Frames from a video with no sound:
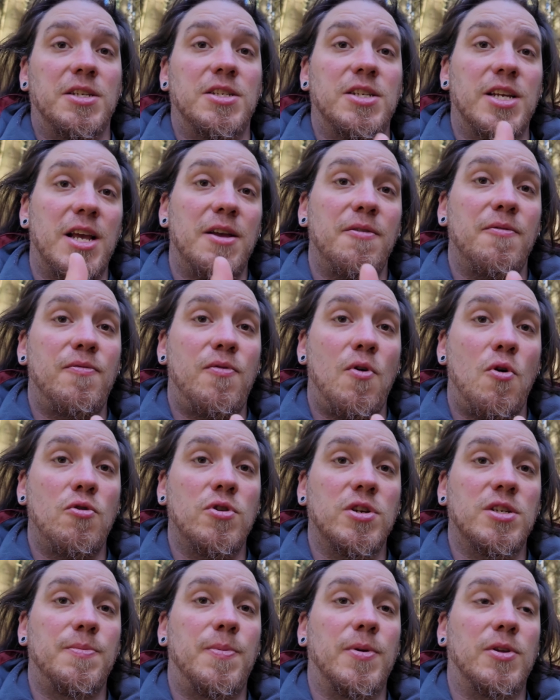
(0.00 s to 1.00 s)
is in
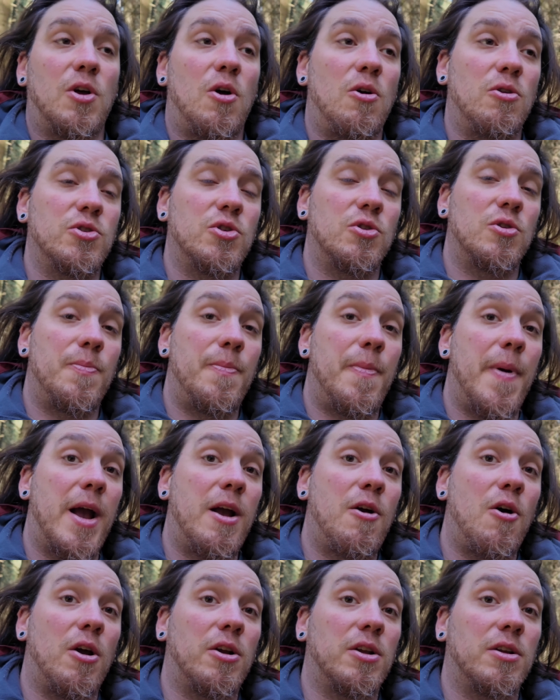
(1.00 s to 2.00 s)
focus, but also the
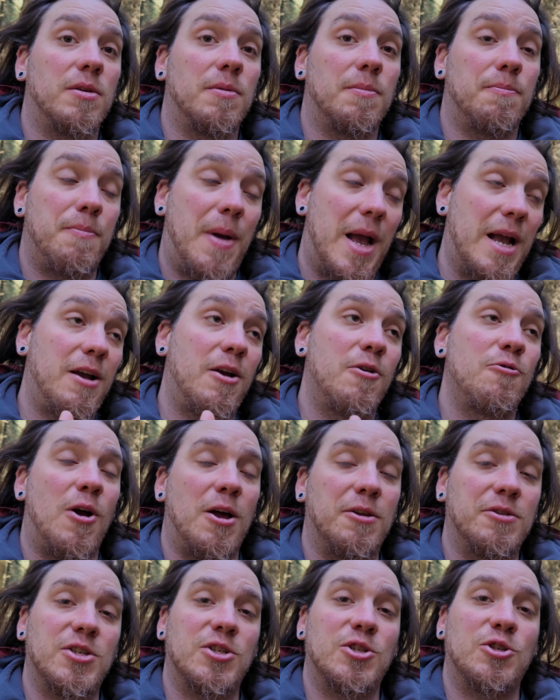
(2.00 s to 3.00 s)

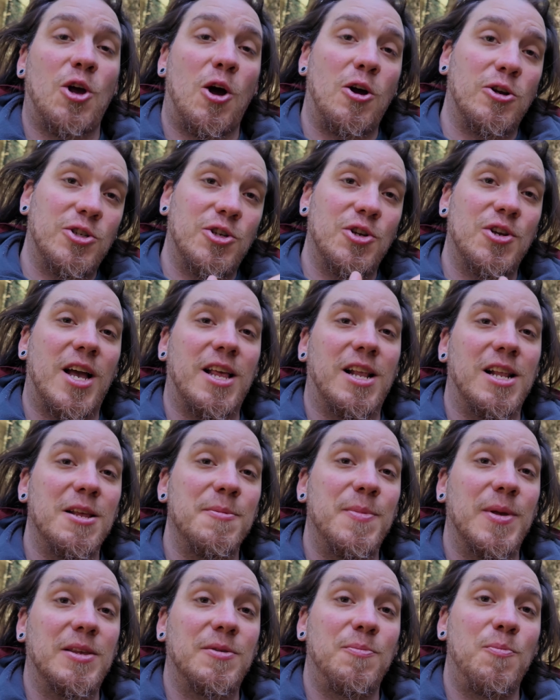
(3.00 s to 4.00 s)
background starts to get a
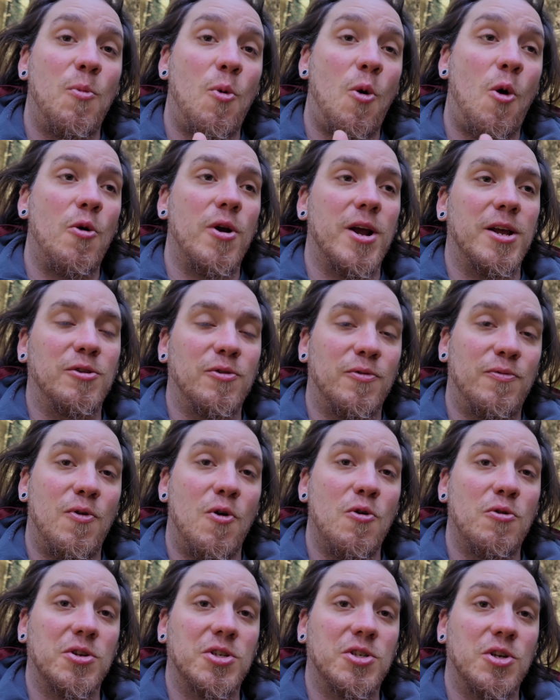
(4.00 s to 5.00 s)
little bit more into
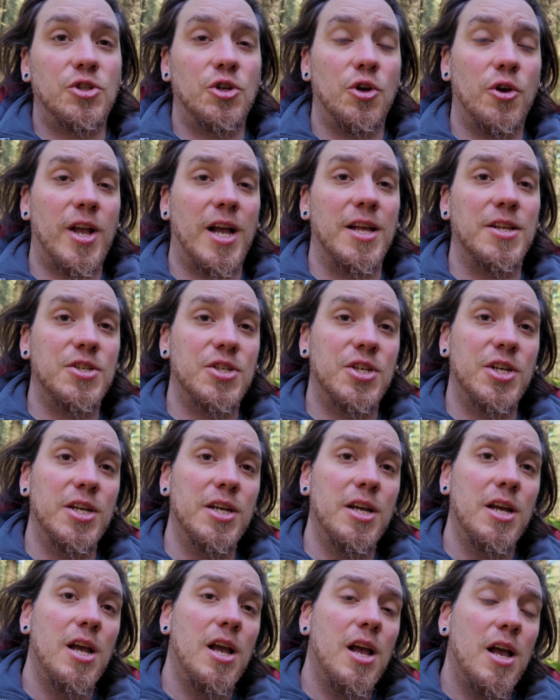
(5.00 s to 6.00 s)
focus. So you can
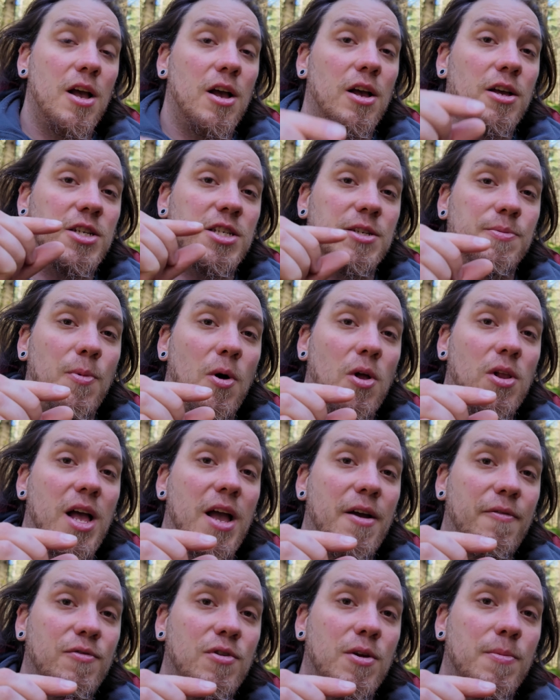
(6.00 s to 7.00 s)
see small
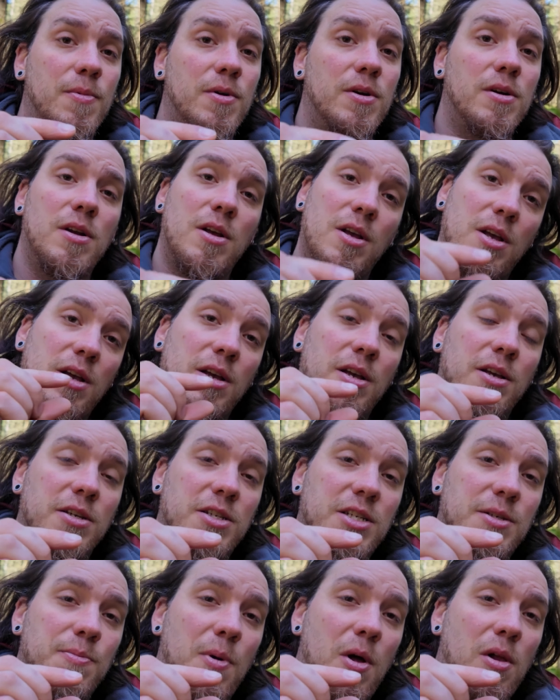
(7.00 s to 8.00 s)
f number, a
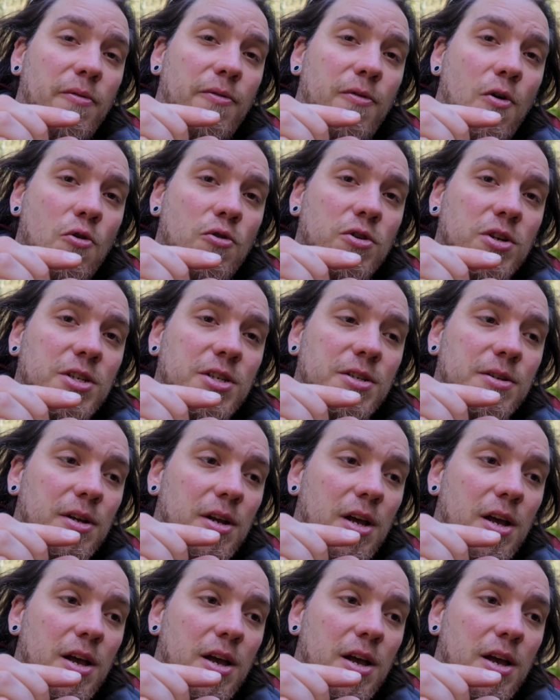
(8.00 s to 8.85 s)
small focus